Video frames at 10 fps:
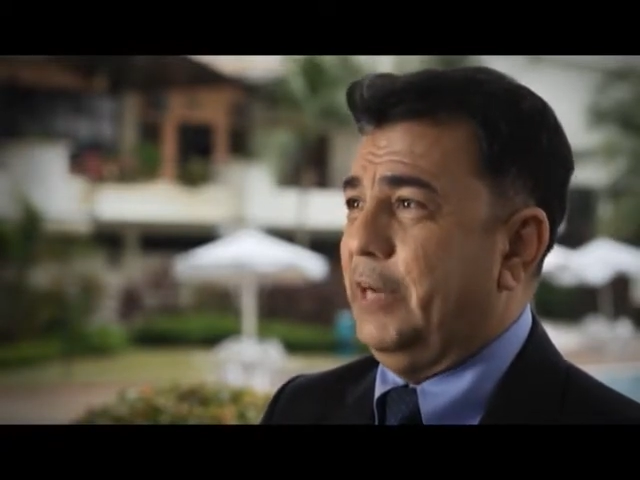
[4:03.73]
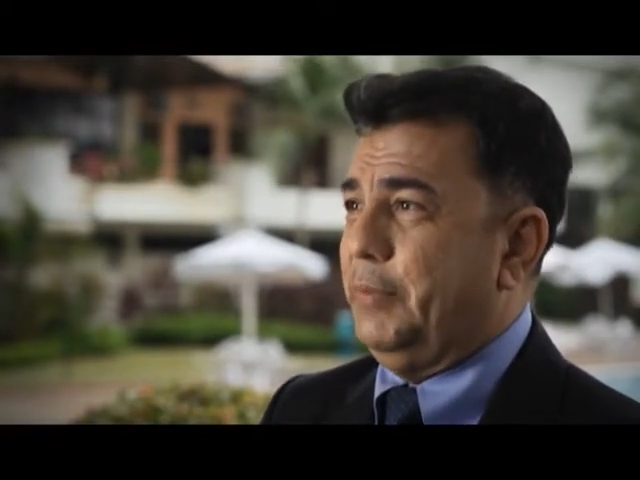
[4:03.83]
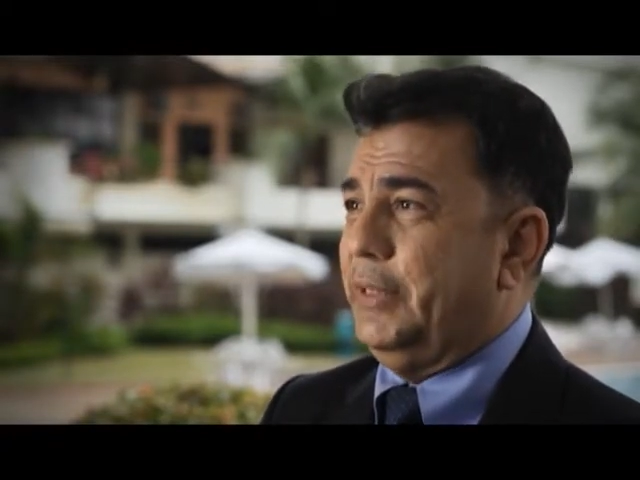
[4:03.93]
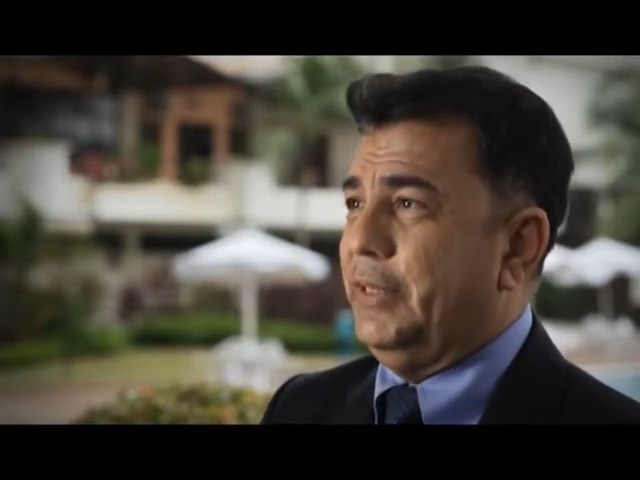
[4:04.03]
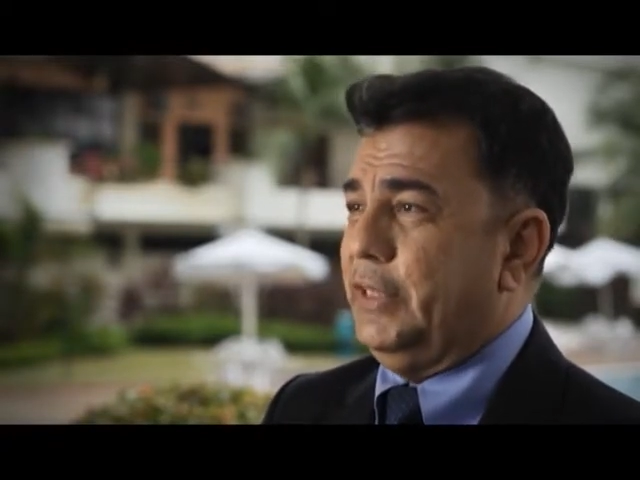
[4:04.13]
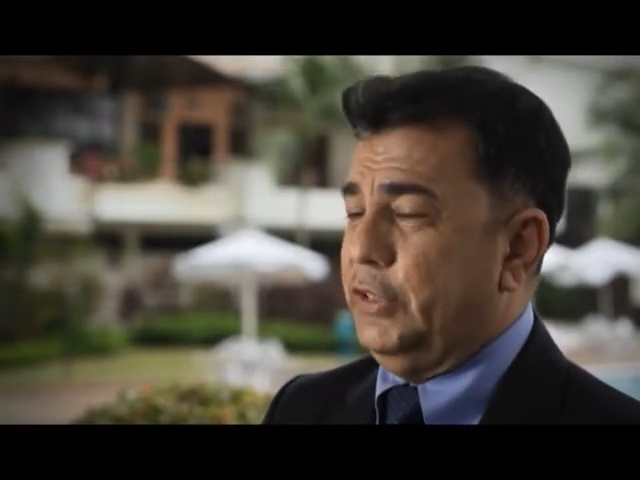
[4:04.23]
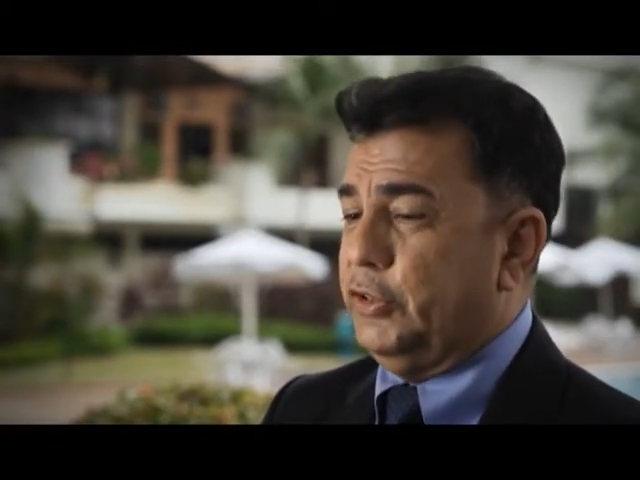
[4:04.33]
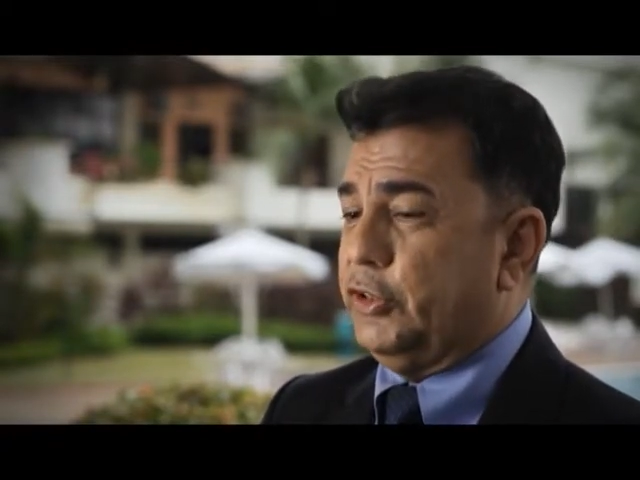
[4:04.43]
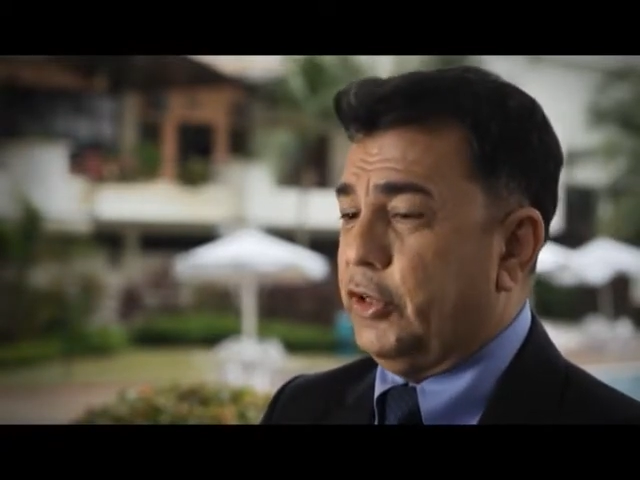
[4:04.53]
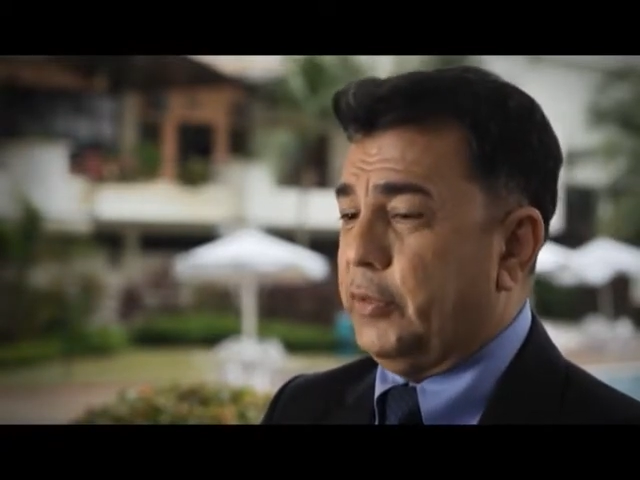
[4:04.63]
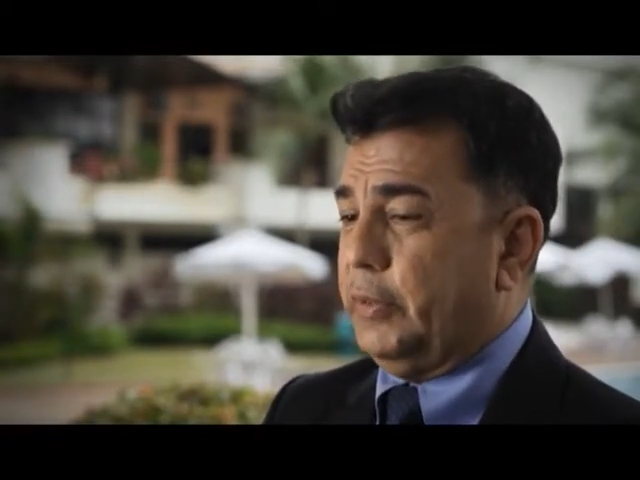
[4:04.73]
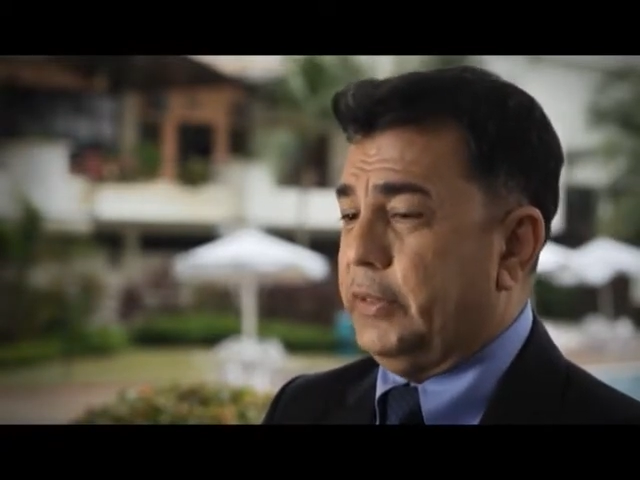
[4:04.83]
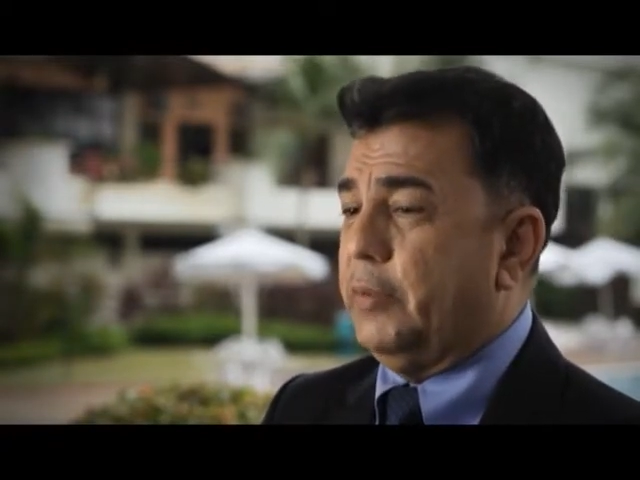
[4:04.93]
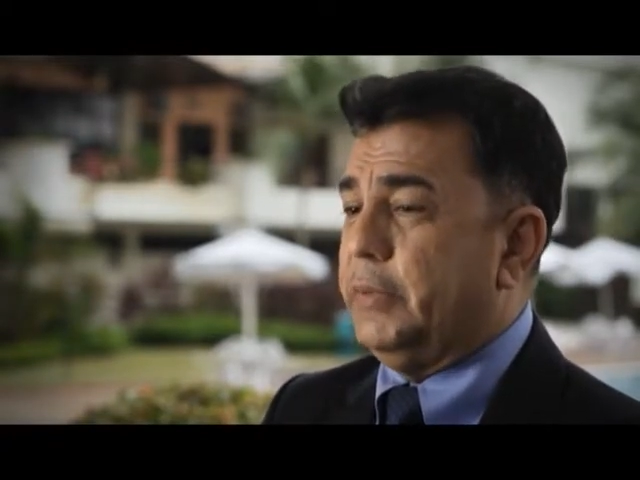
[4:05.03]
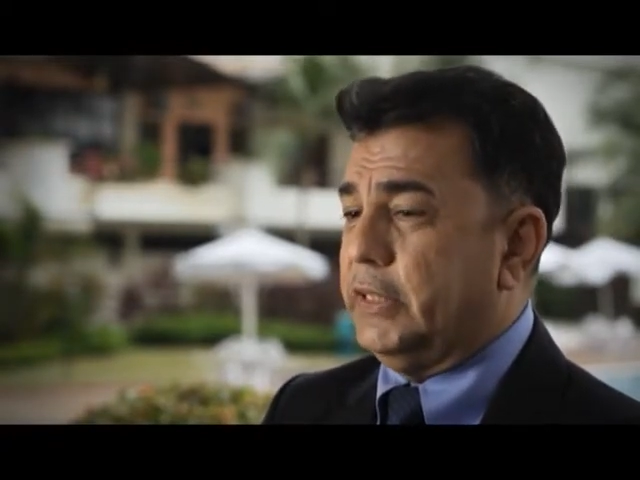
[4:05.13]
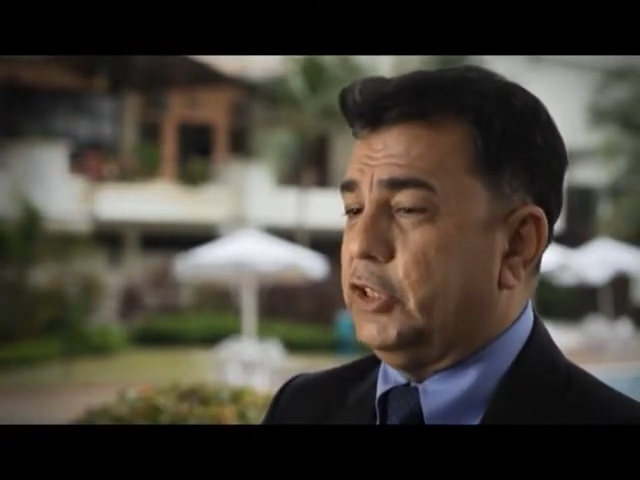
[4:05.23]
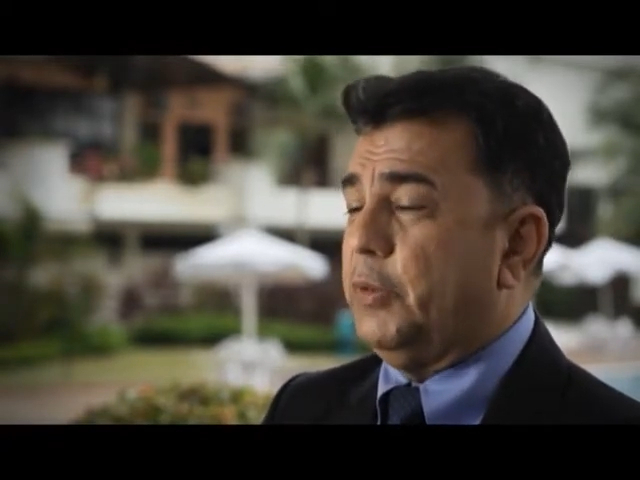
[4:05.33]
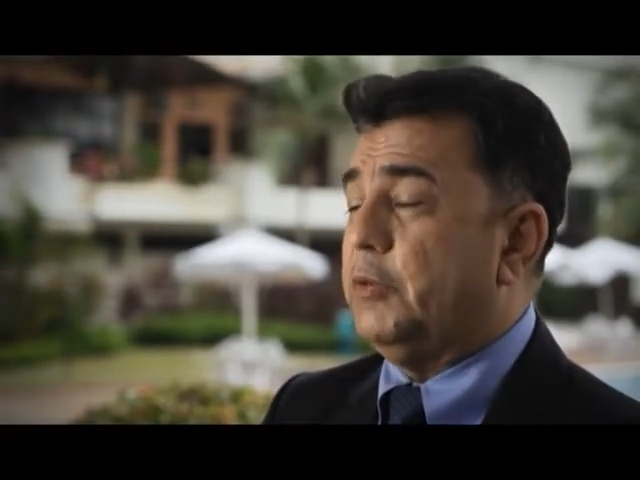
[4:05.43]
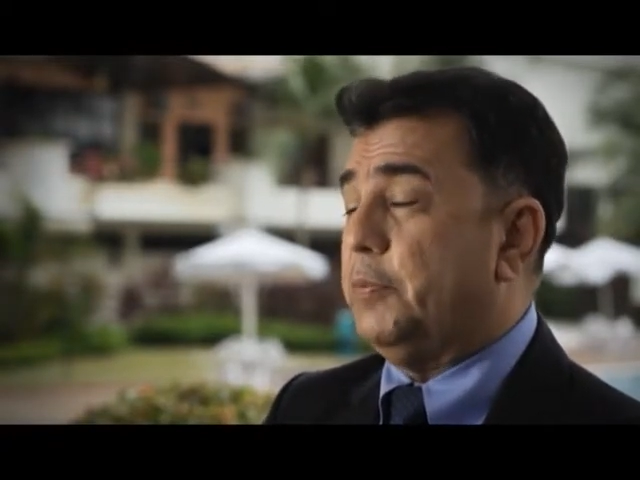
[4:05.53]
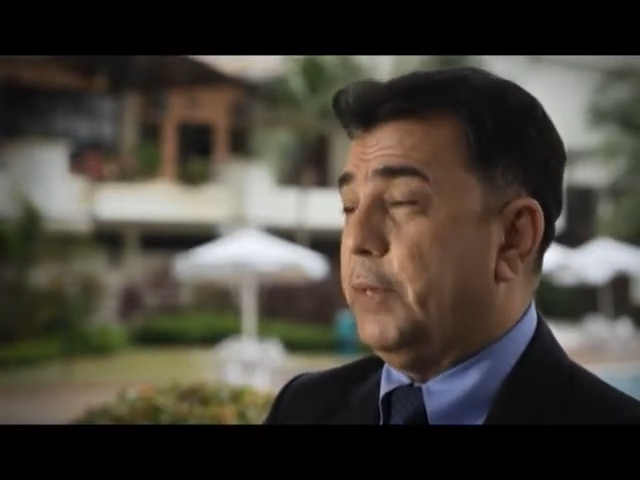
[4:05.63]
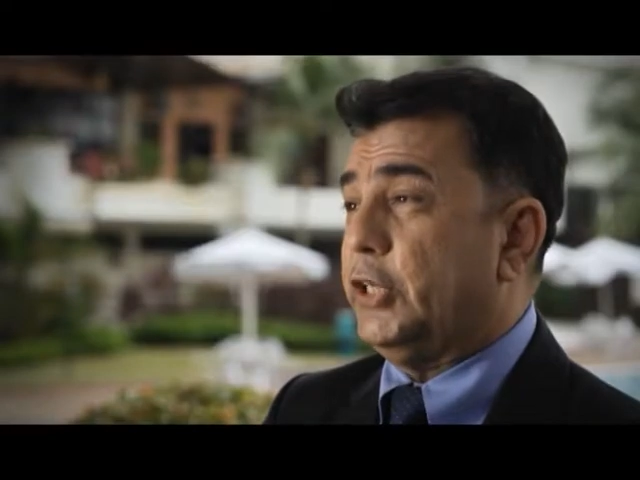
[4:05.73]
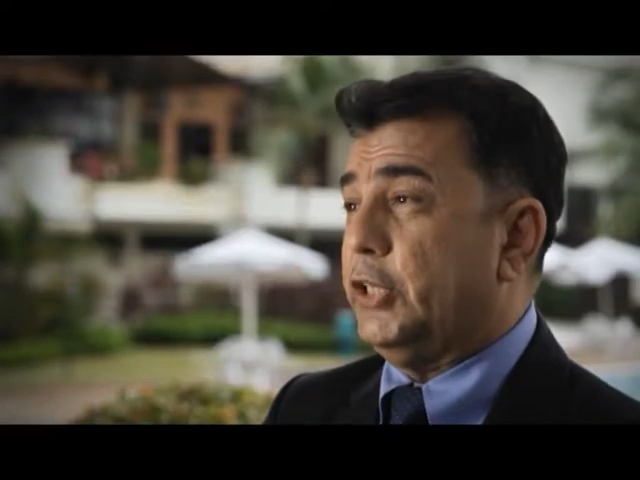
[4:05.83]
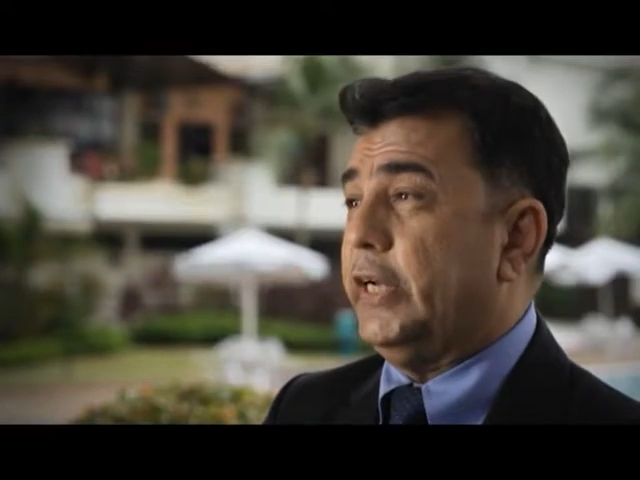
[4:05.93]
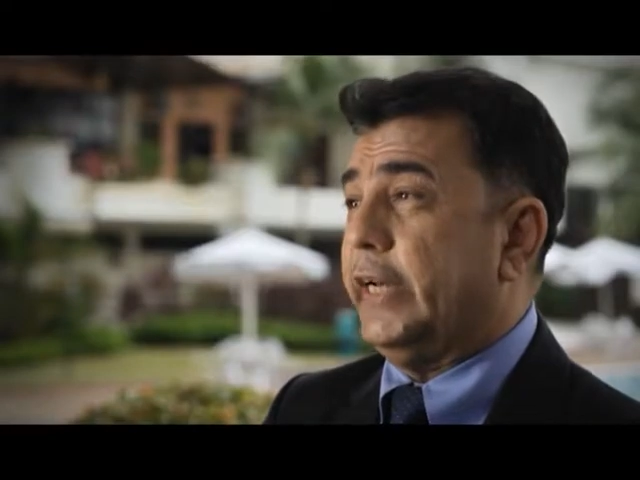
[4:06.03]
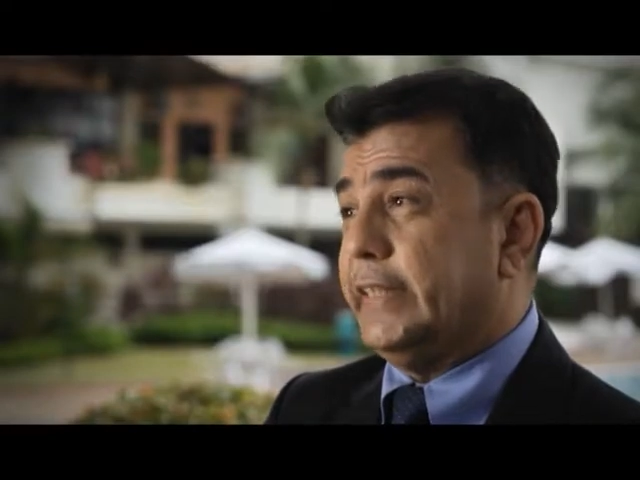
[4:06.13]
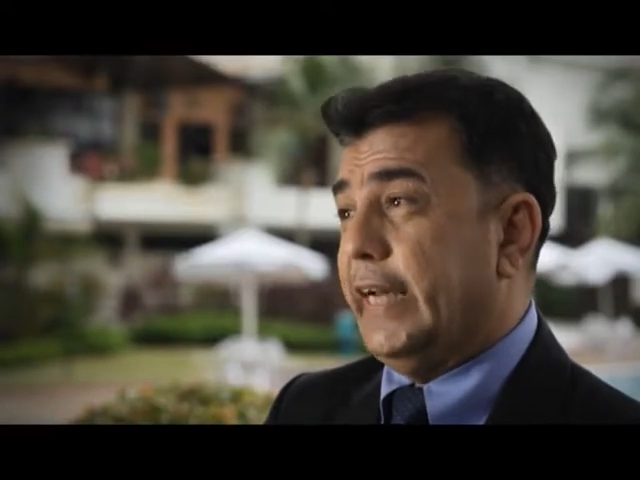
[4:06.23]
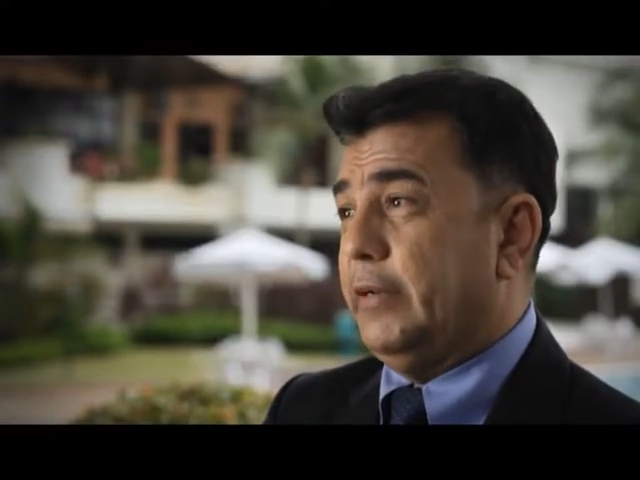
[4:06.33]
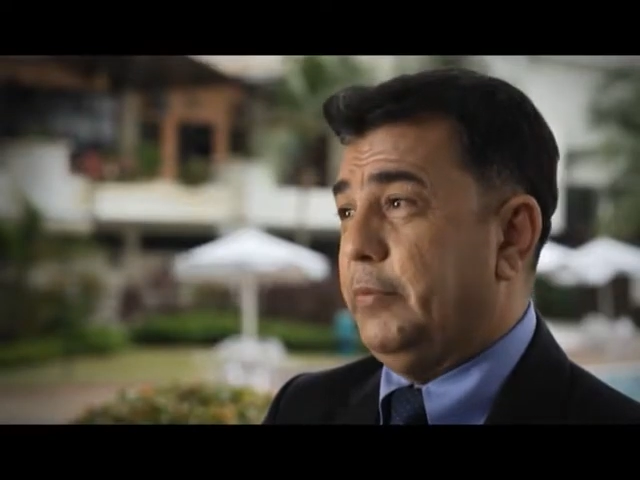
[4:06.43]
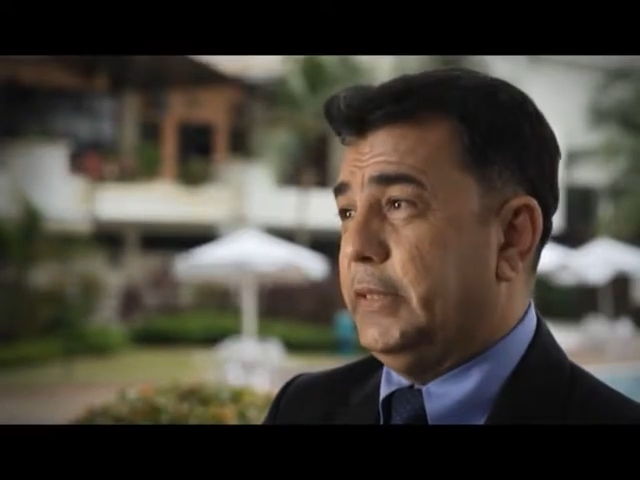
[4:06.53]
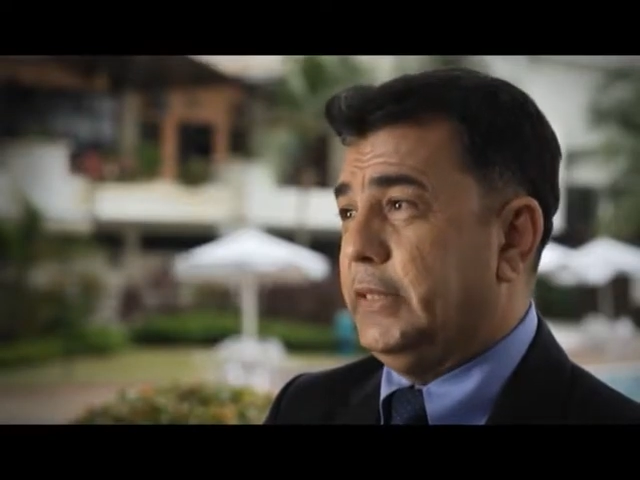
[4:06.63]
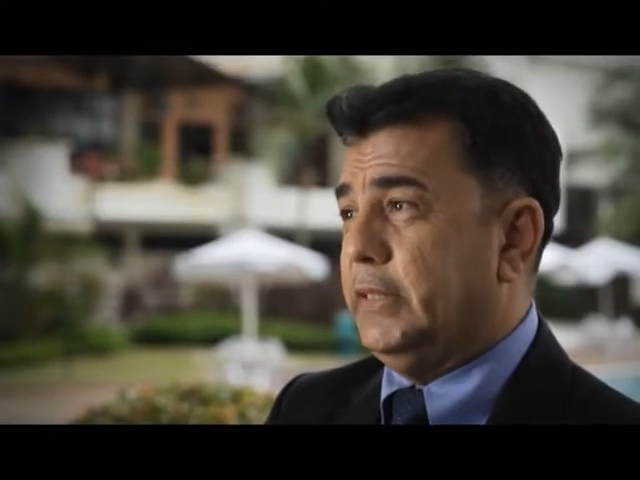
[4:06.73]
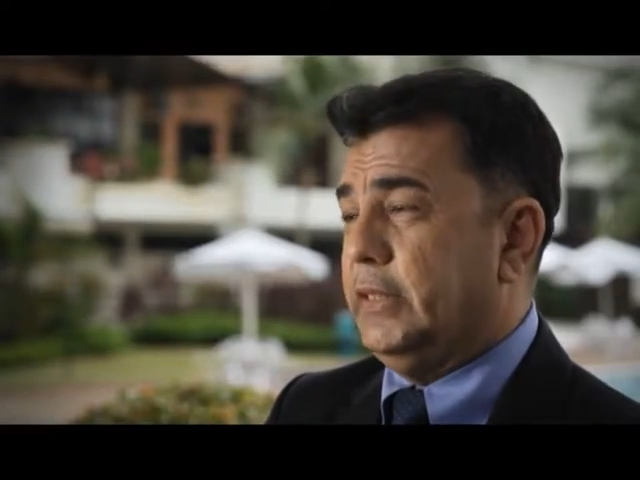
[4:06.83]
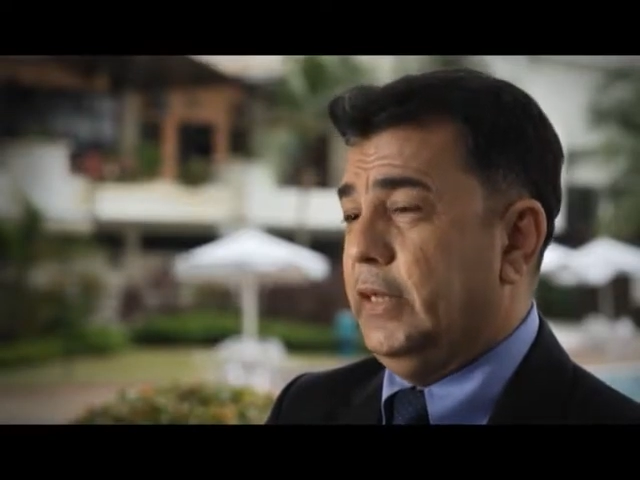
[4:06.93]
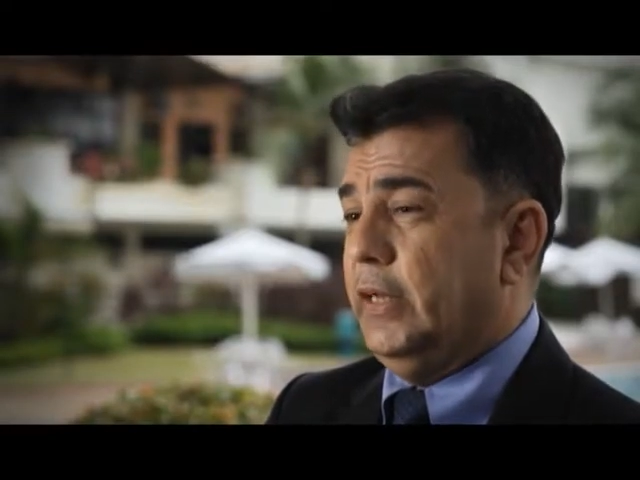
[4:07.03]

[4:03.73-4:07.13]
I mean, you know, talk about your business, you must be passionate and excited about business.